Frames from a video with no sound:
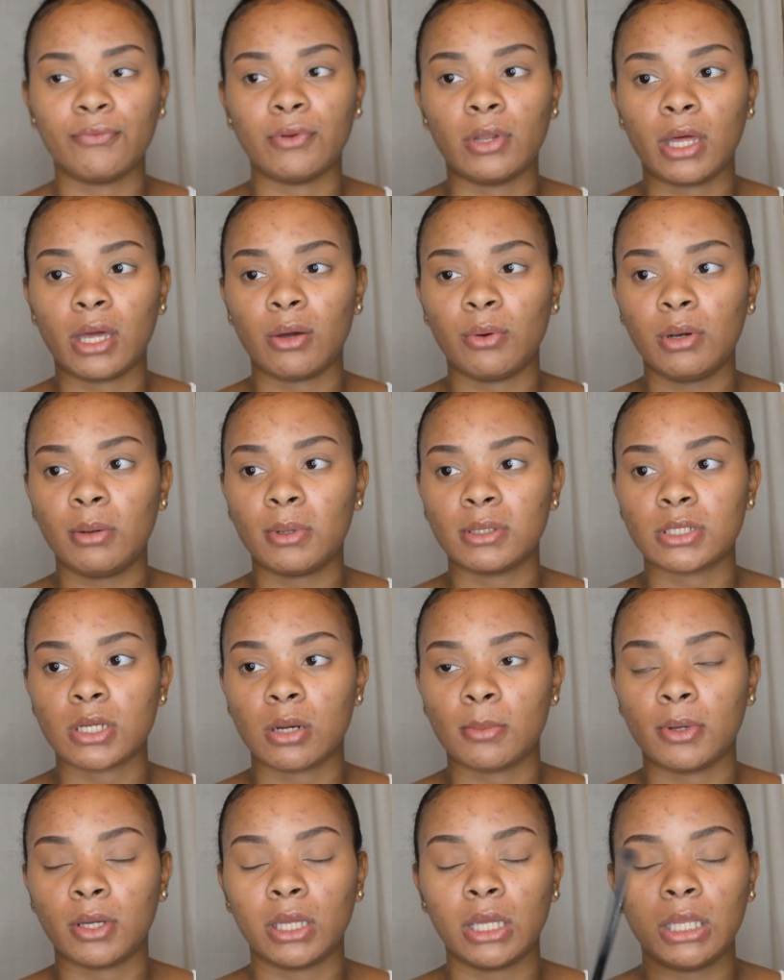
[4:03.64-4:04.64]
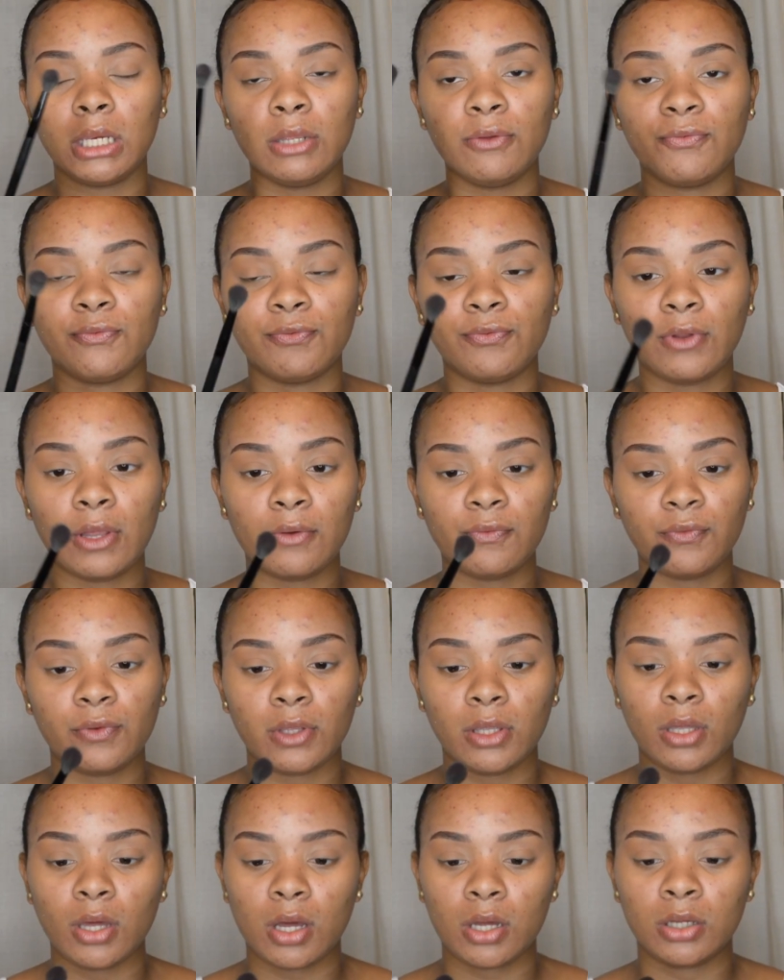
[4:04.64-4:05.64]
flat, what am I talking about? Any
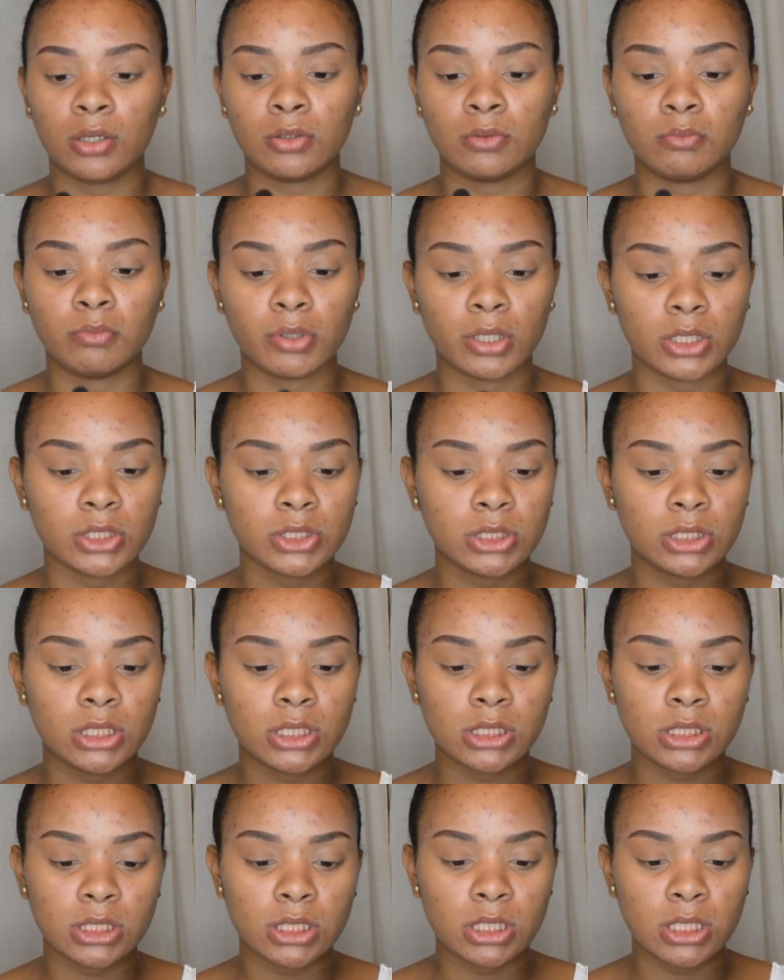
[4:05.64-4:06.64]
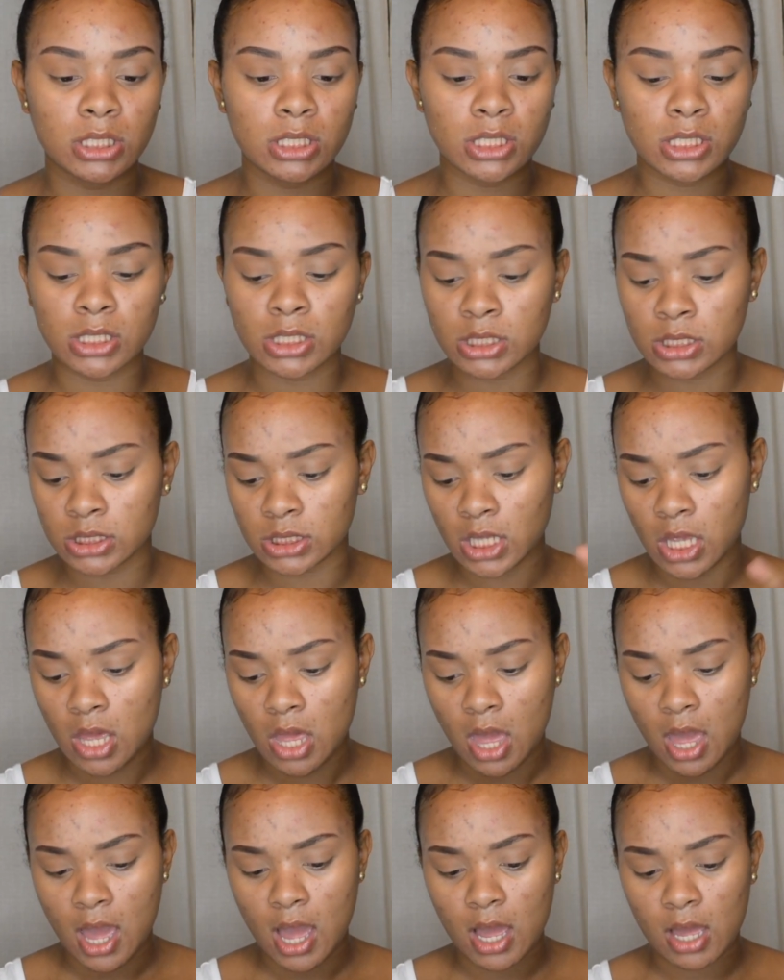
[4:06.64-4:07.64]
fluffy um, brush. This is
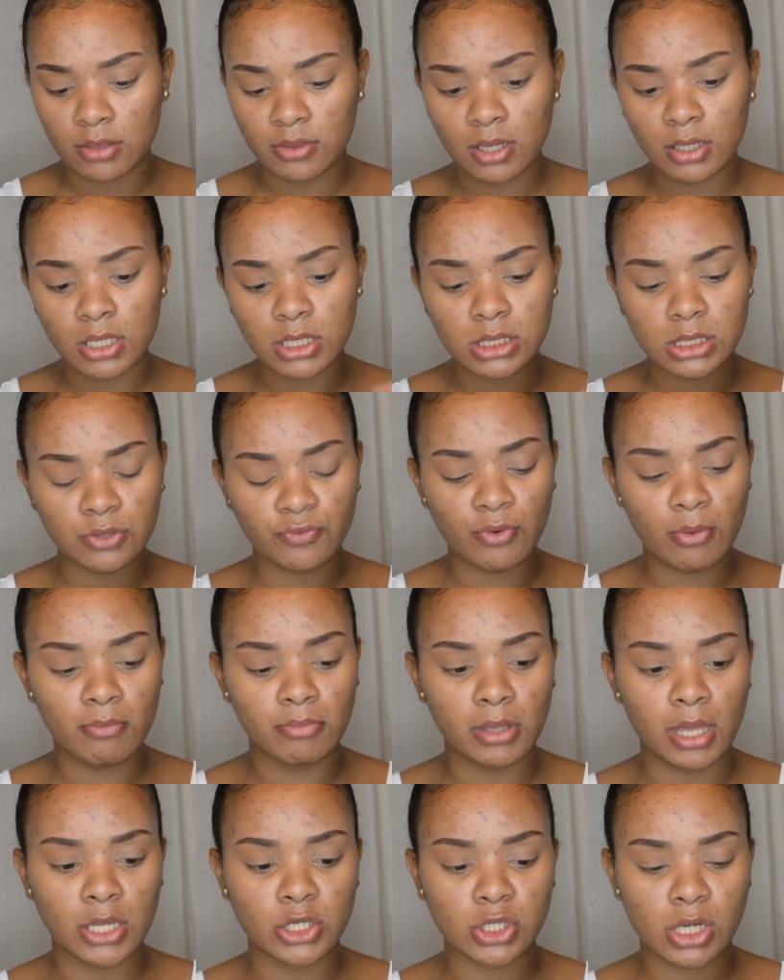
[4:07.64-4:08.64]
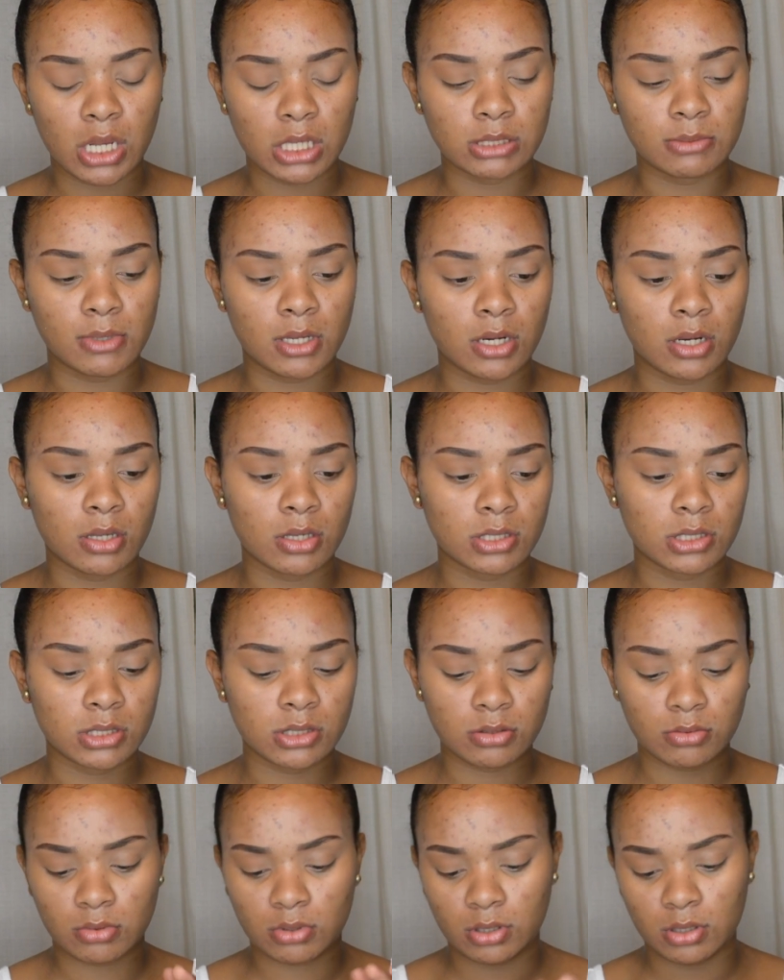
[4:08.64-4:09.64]
I think it's from BH
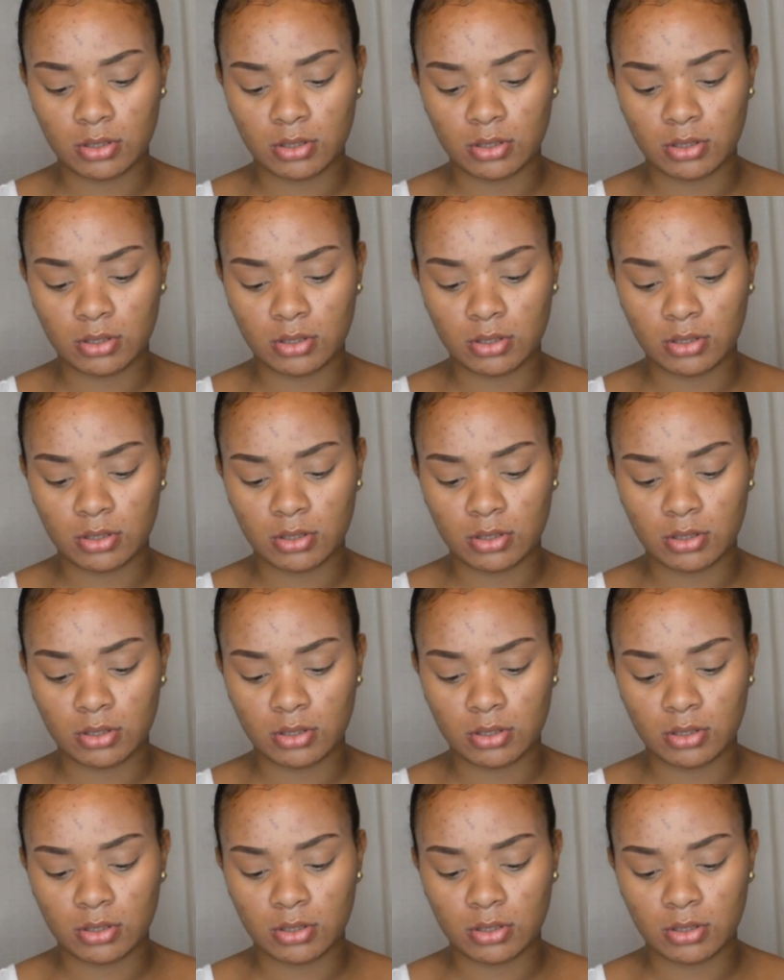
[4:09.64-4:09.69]
Cosmetics.